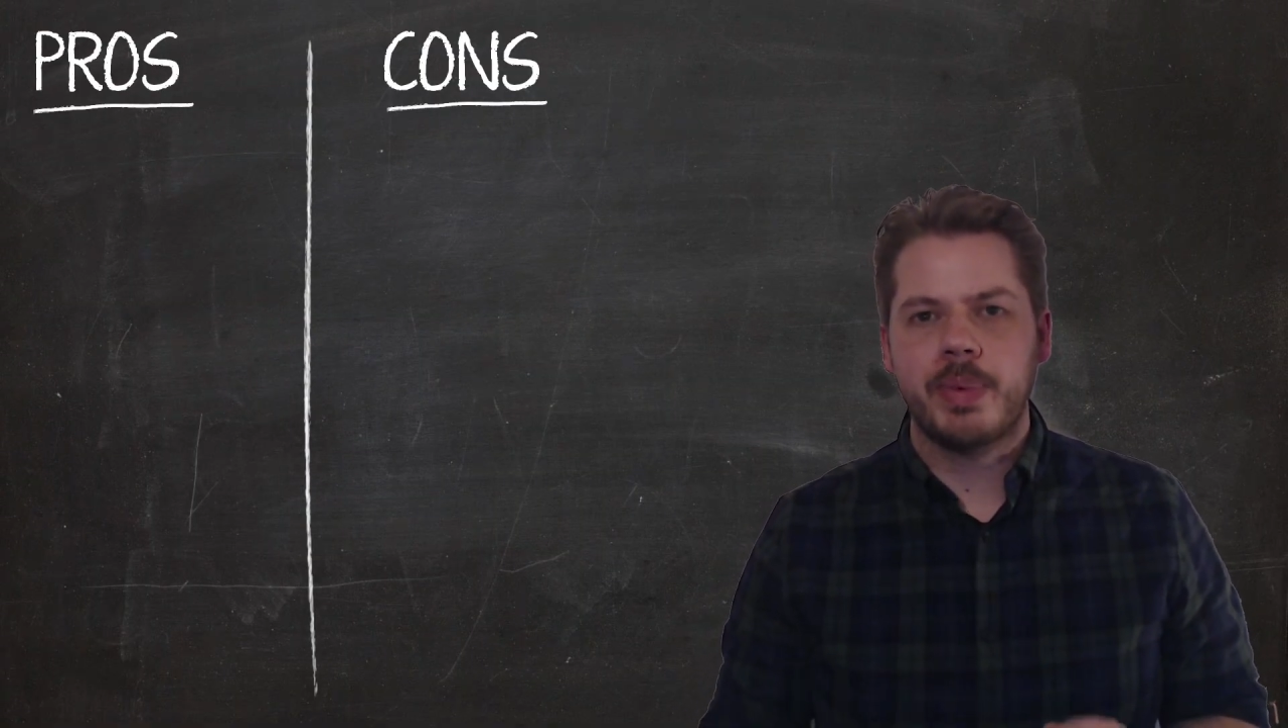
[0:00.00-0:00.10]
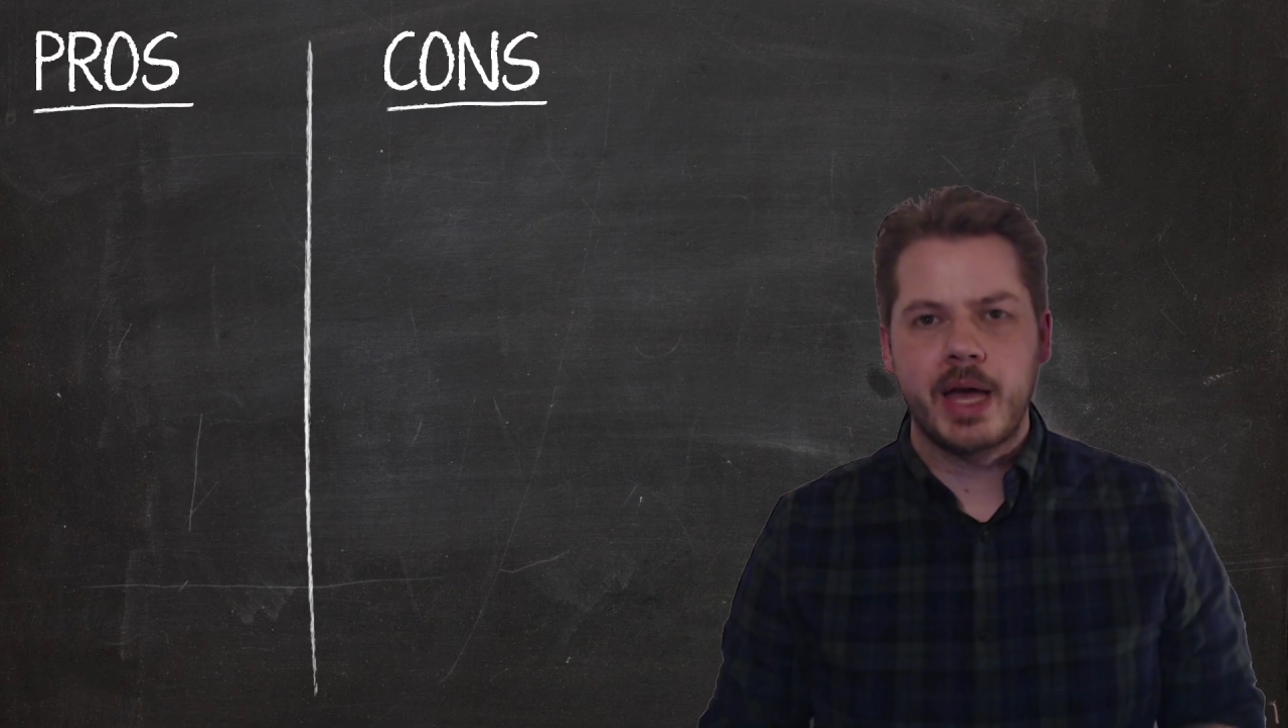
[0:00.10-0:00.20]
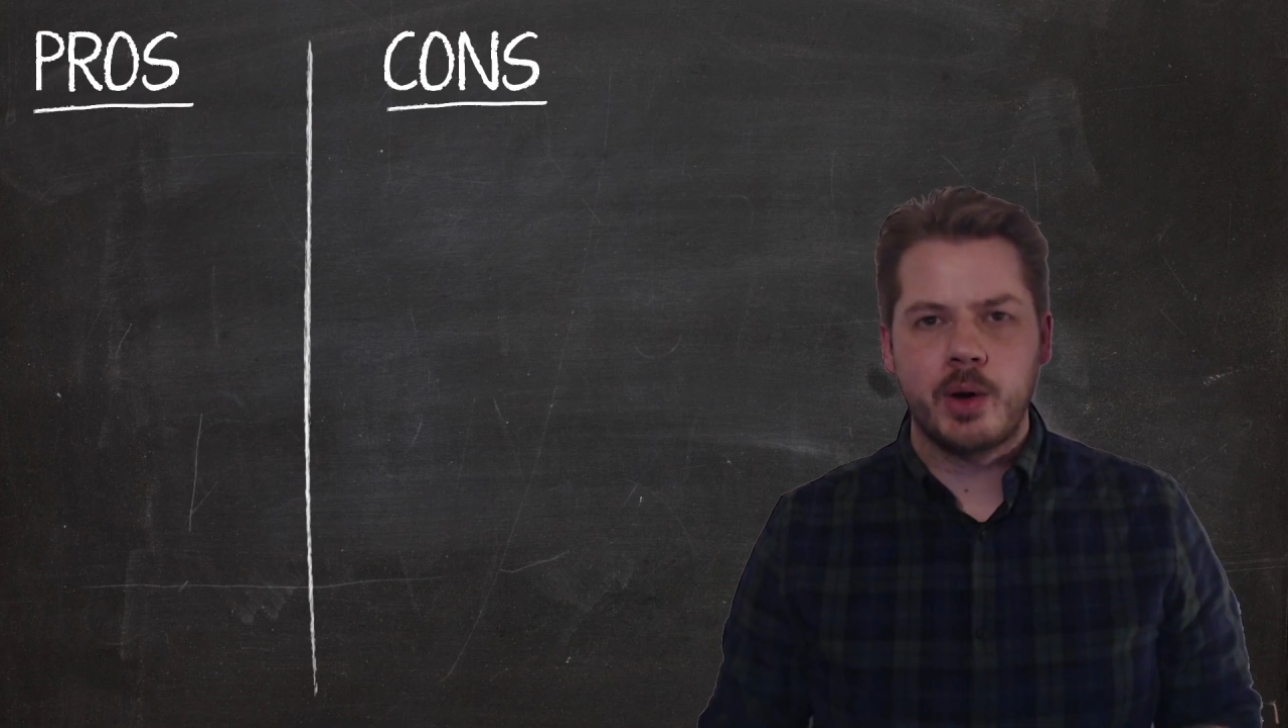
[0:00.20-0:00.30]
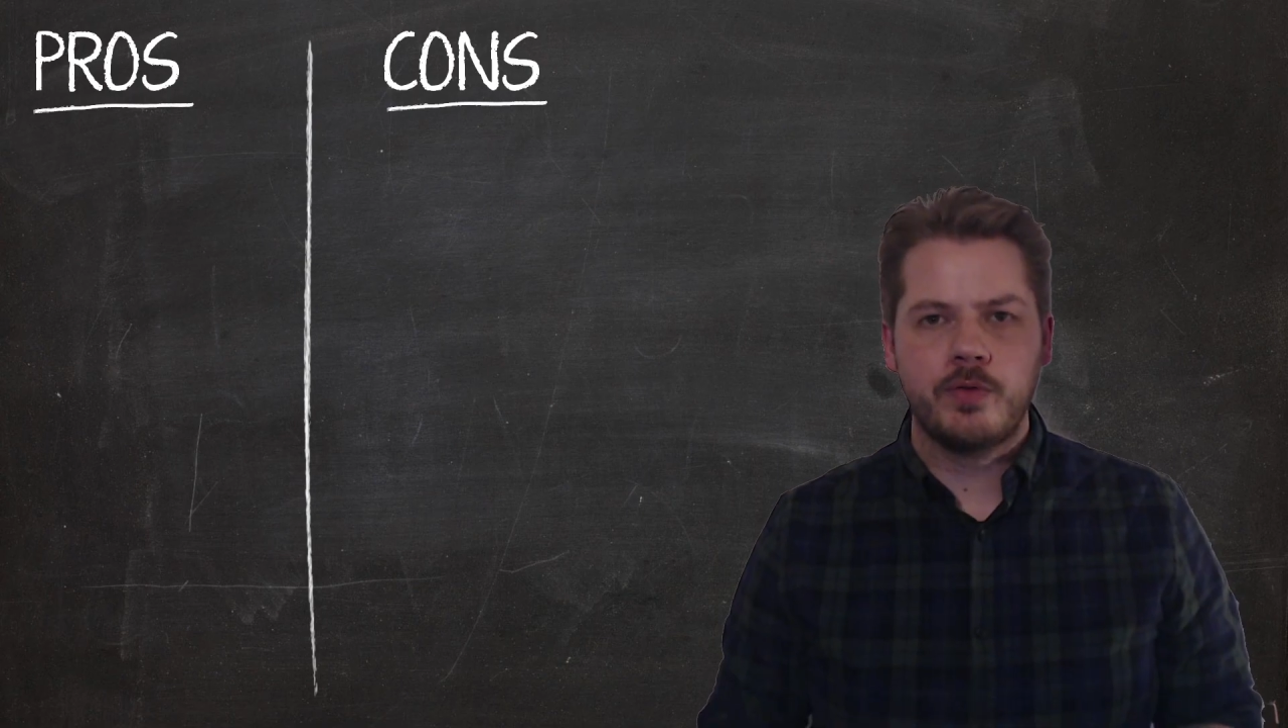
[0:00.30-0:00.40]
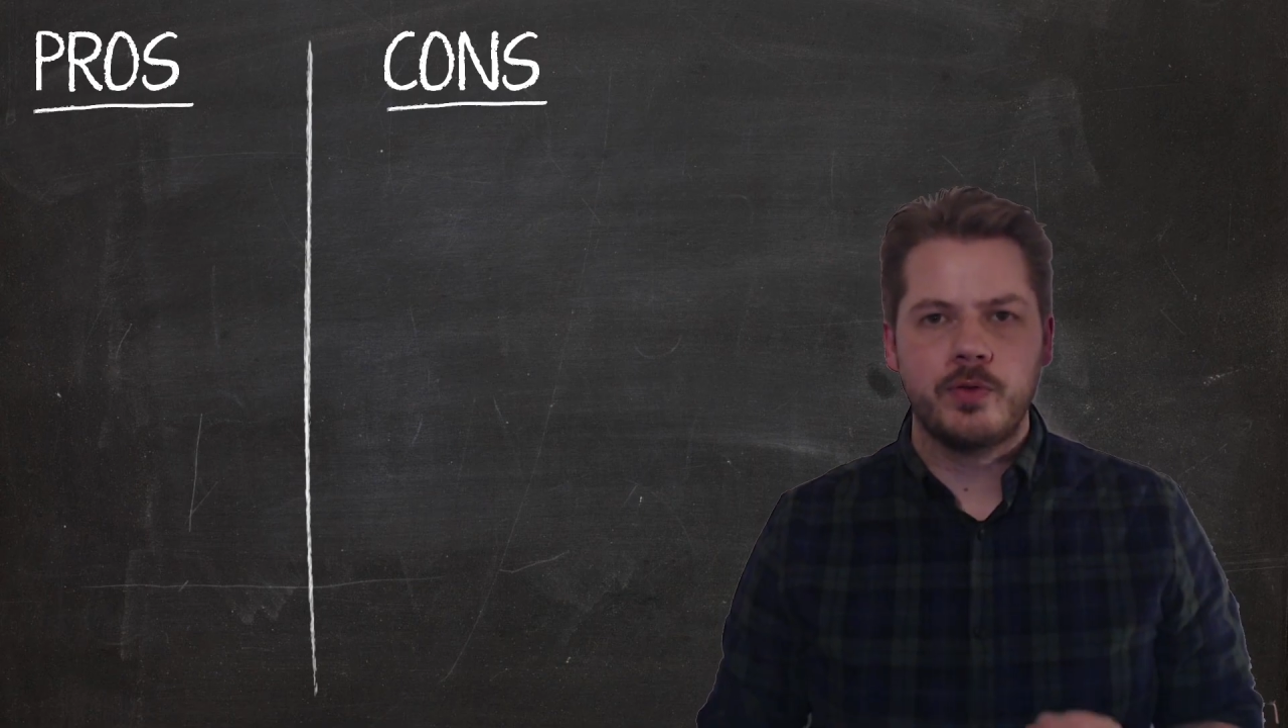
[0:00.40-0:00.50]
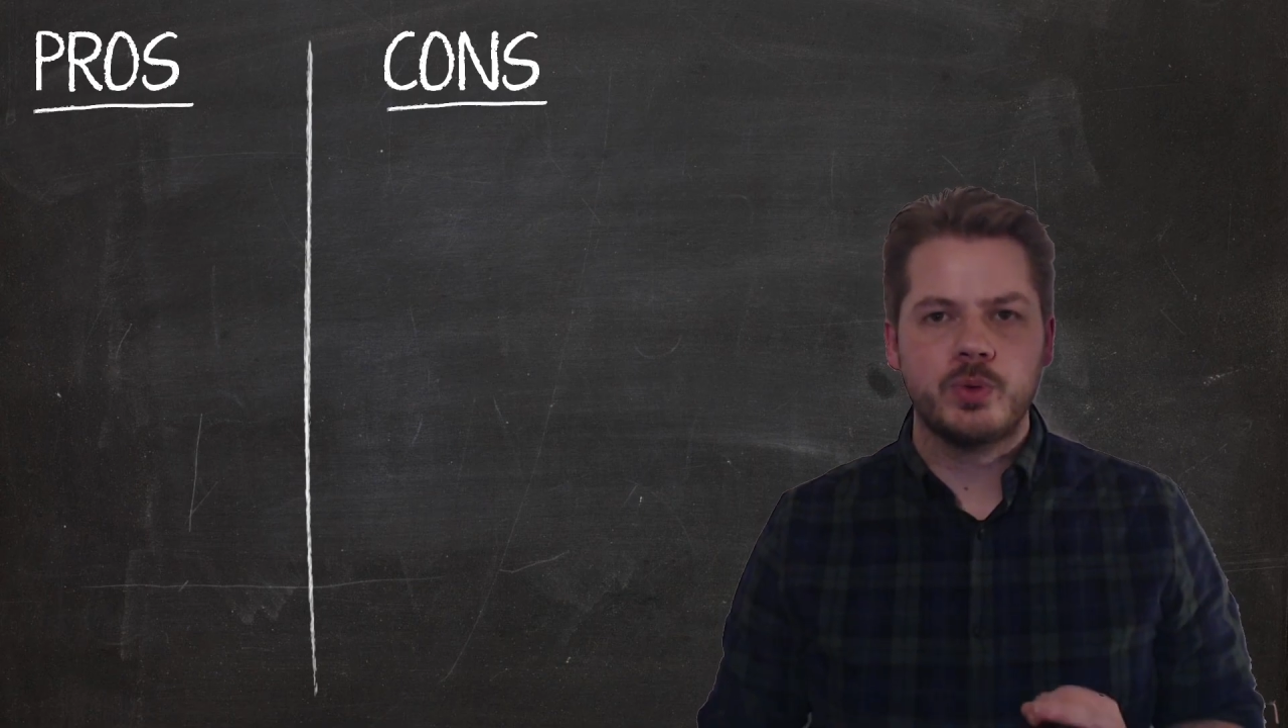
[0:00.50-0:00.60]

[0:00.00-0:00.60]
powerful